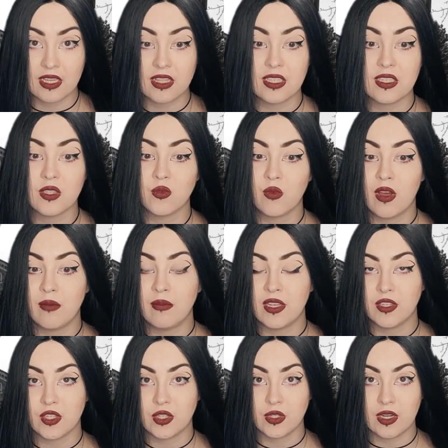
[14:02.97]
this is one
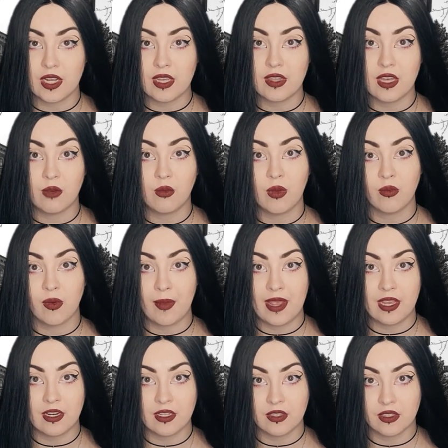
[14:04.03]
mystery that will
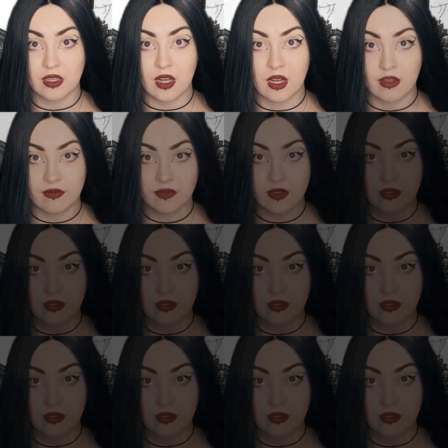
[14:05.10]
remain unsolved.